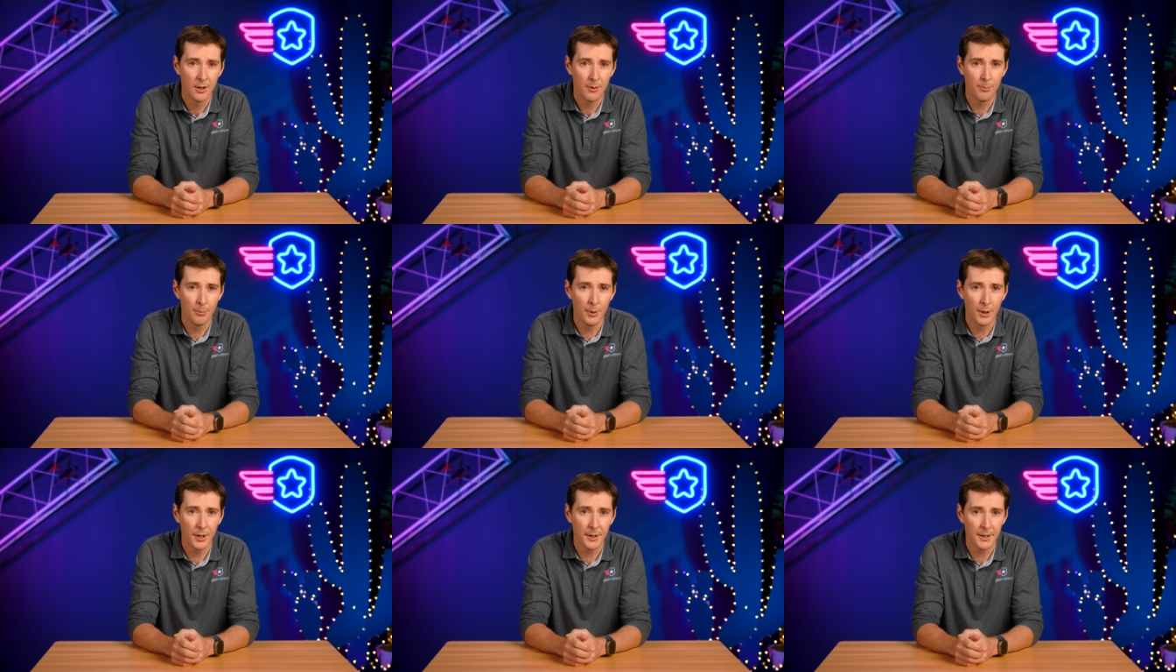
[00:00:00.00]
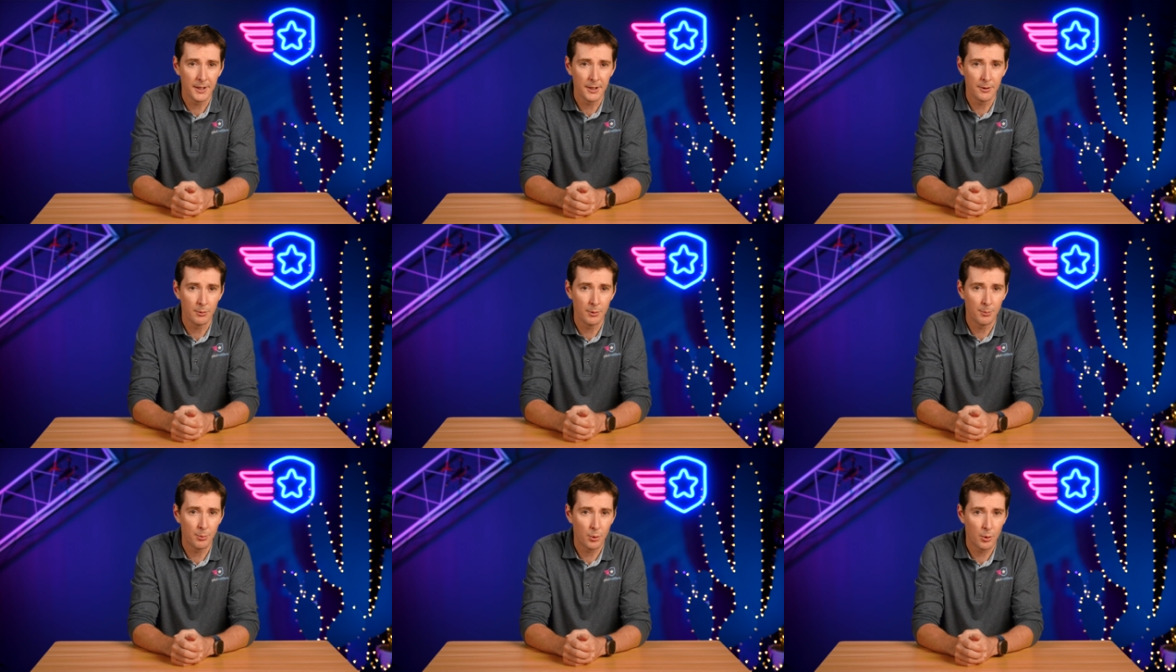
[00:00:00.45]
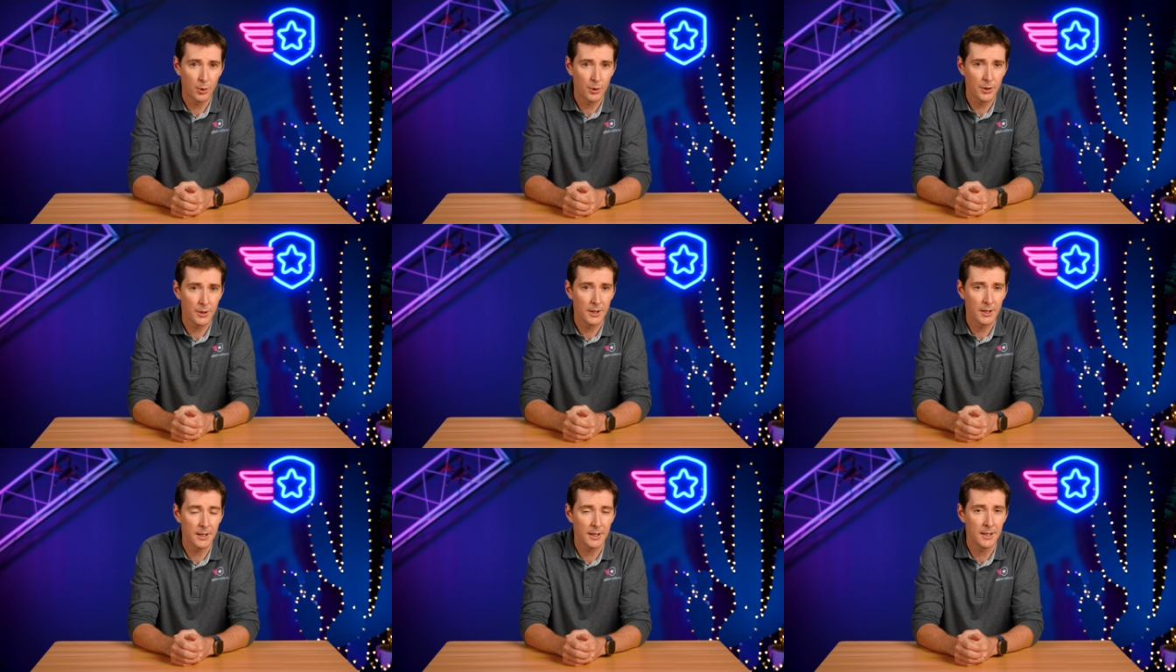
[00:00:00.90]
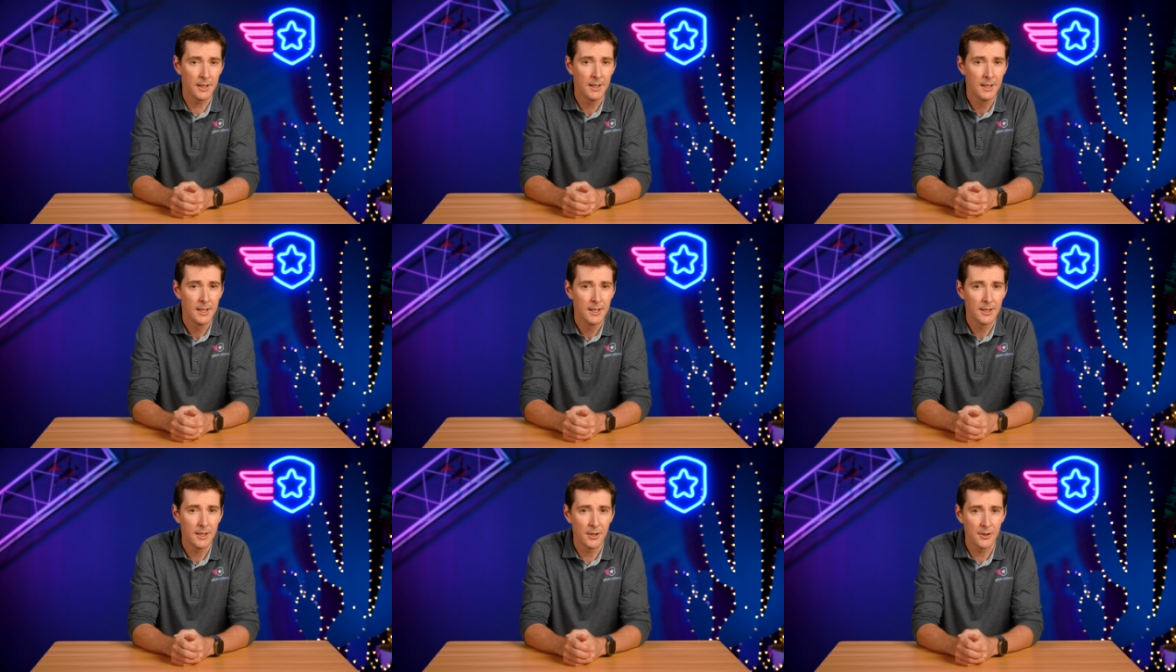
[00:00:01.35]
but it reportedly
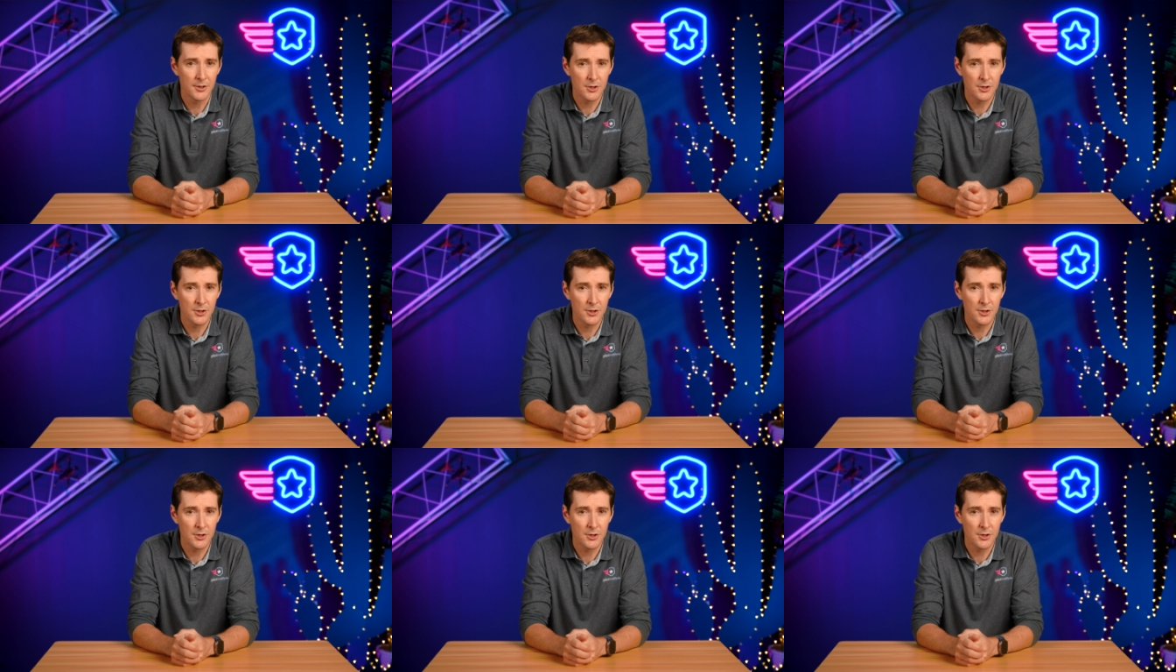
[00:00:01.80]
uh,